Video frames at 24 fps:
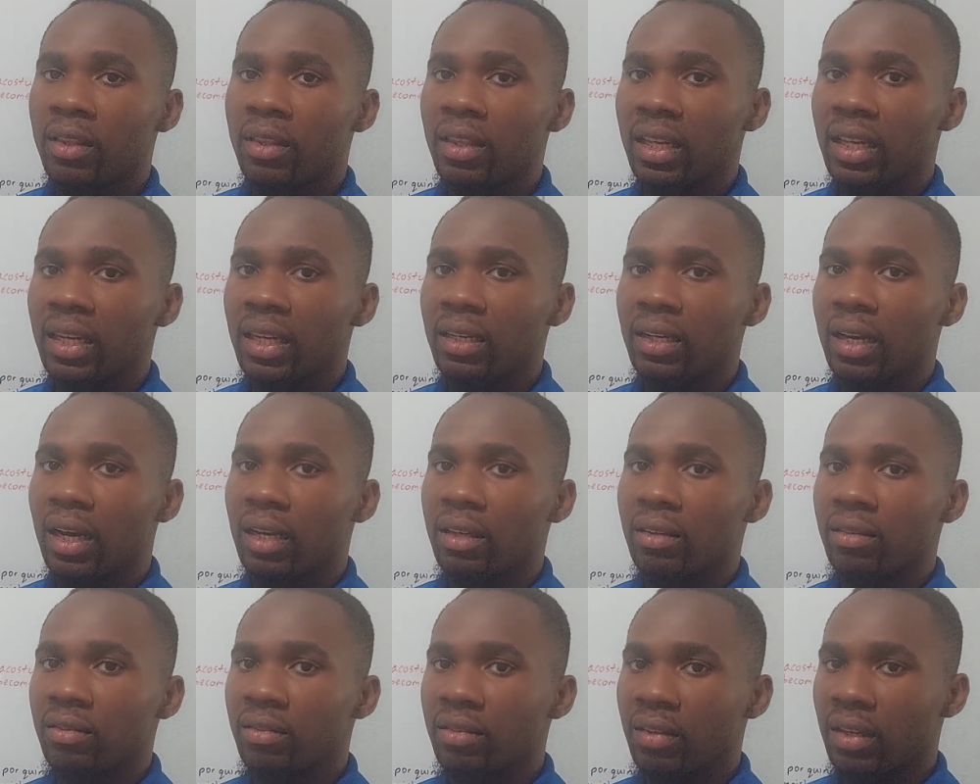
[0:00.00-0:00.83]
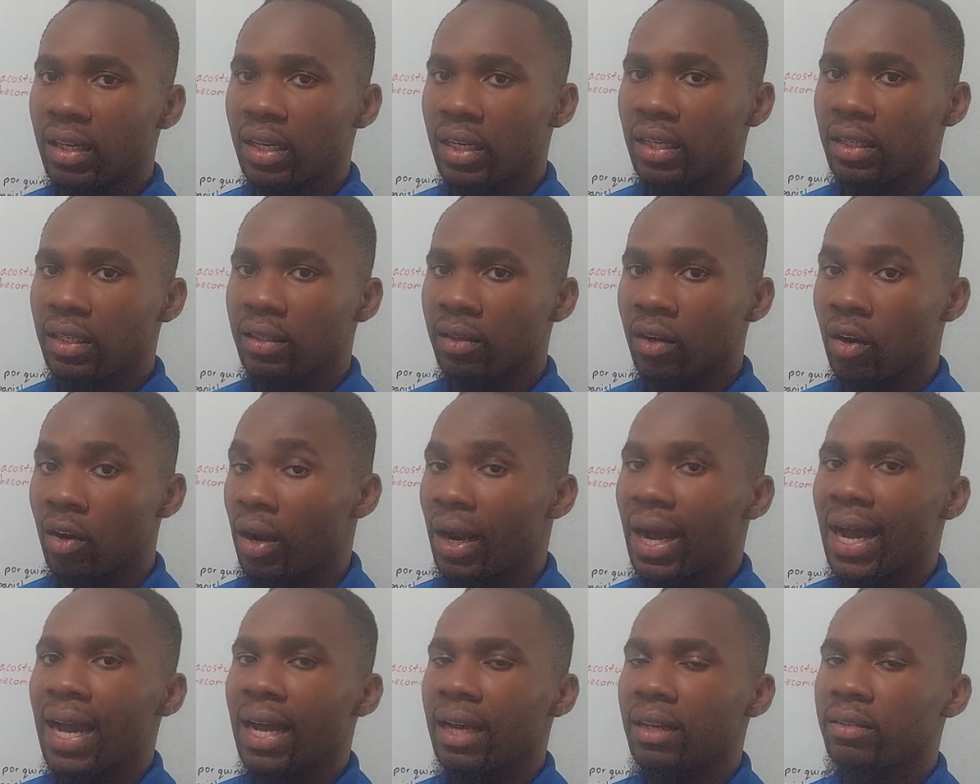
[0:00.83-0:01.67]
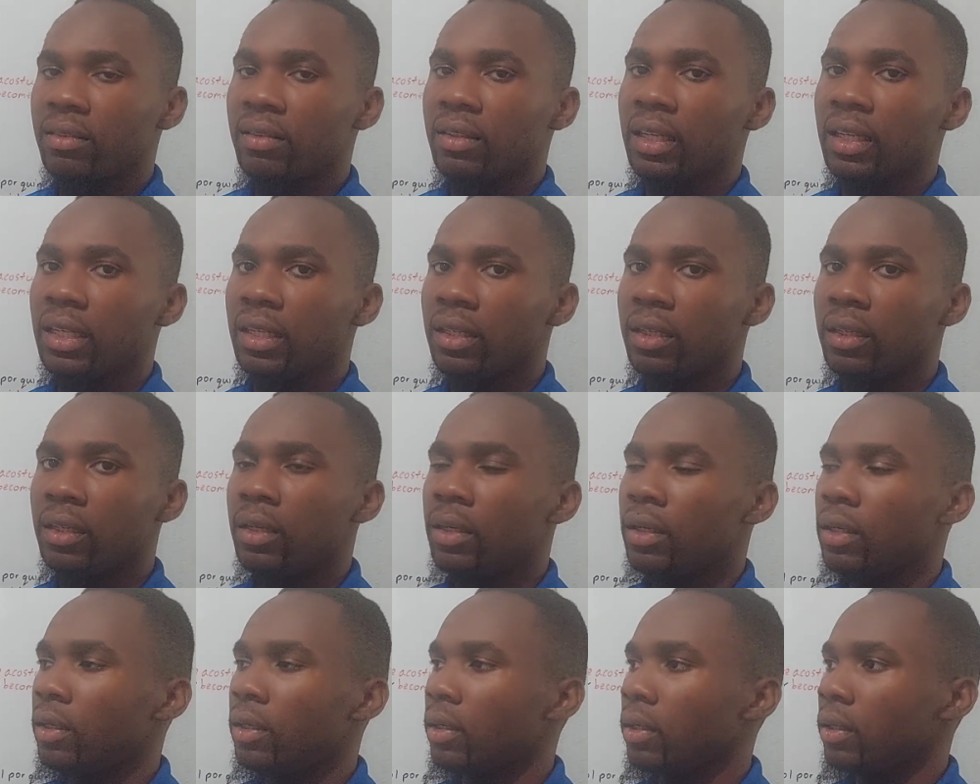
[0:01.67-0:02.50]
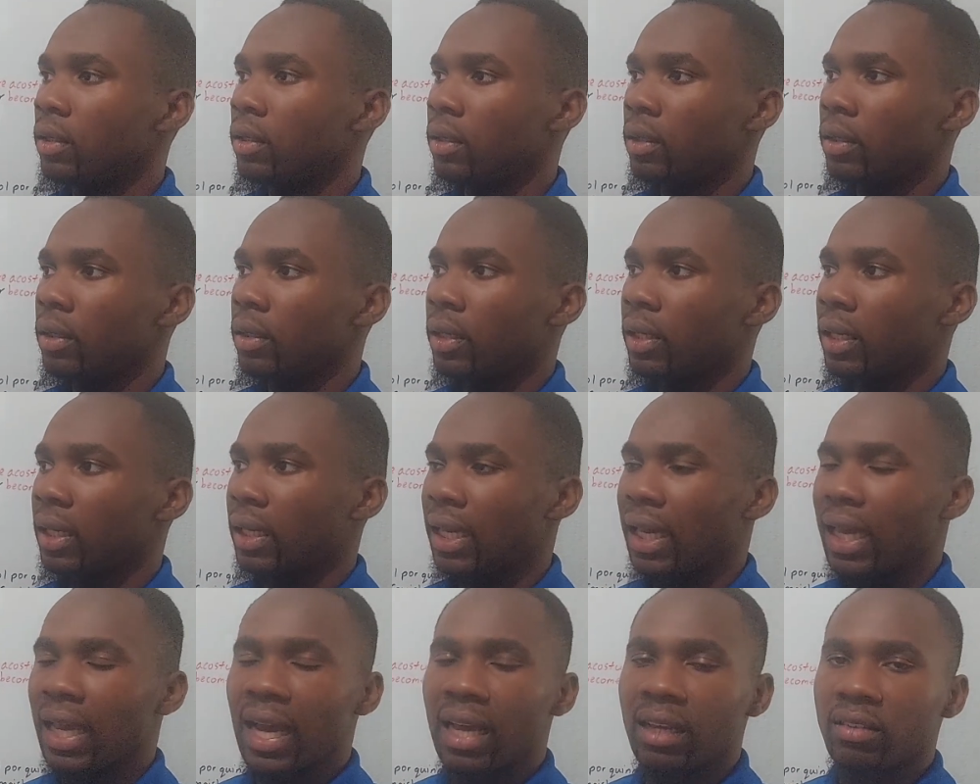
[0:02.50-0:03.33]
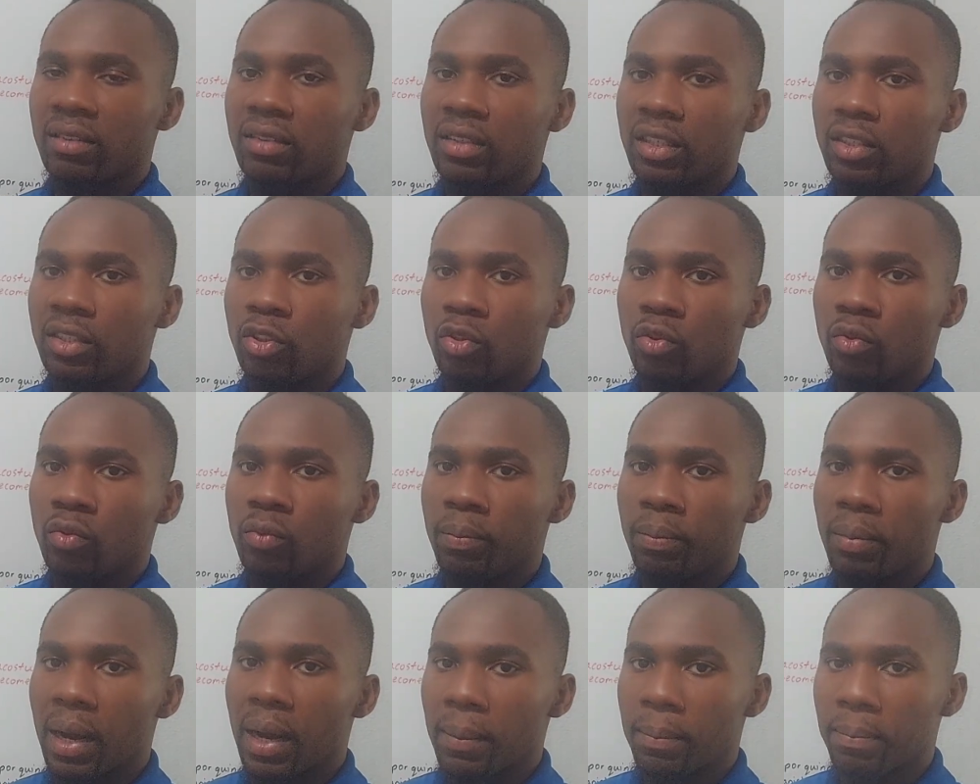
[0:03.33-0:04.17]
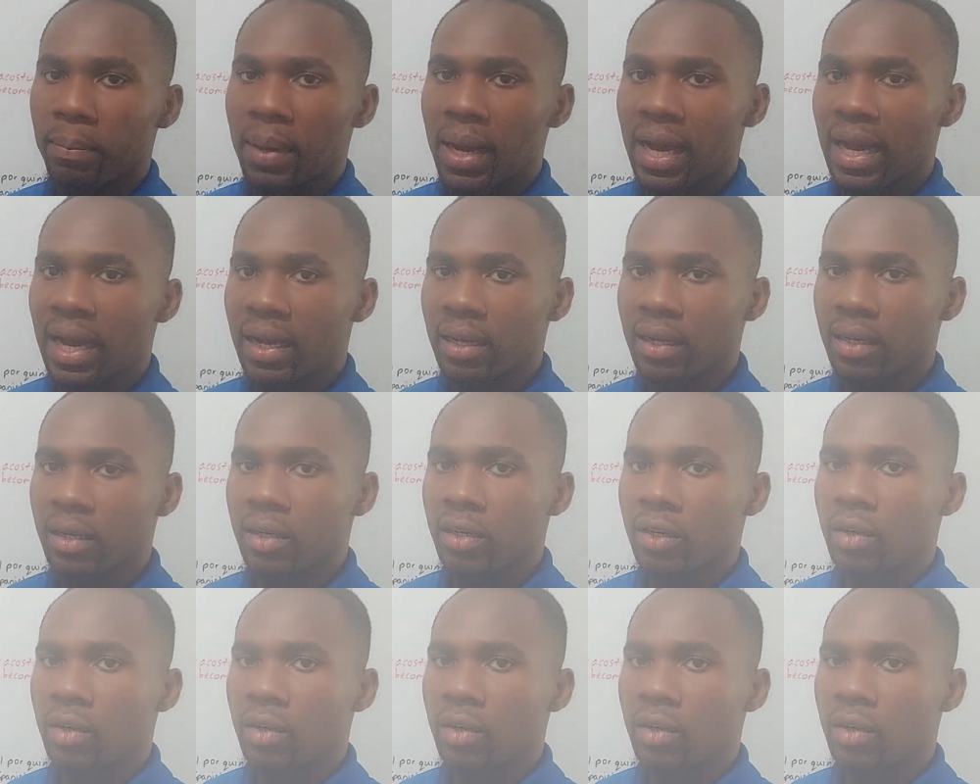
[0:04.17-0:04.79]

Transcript: thing as saying or asking, ¿qué hace tu papá?